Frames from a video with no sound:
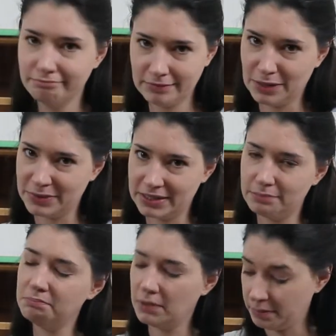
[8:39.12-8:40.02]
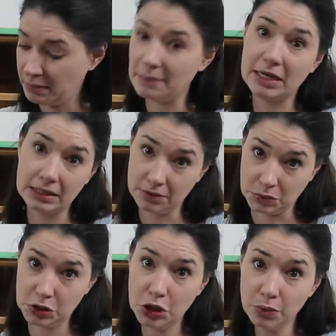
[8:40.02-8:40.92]
That was maybe a little
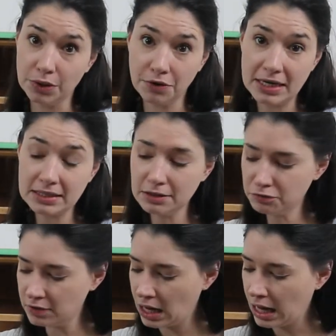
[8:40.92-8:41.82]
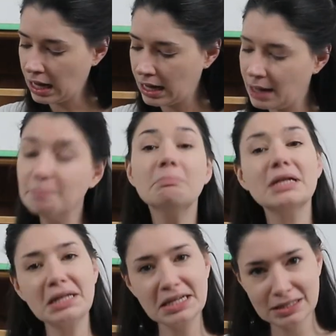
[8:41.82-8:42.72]
too aggressive,
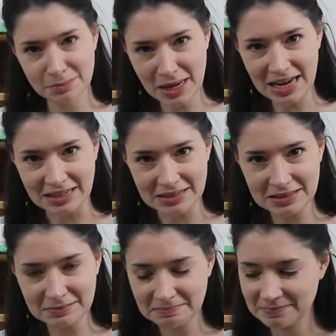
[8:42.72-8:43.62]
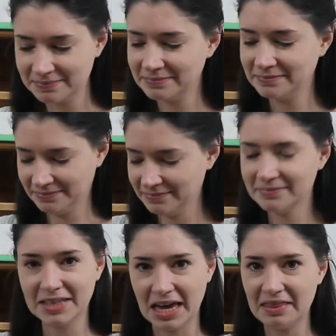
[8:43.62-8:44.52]
but let's paint.
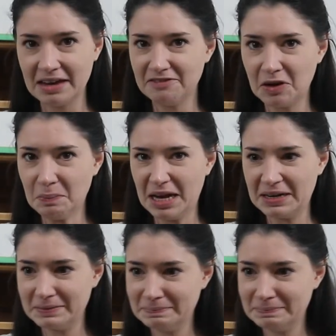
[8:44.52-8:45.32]
Yeah, that felt better.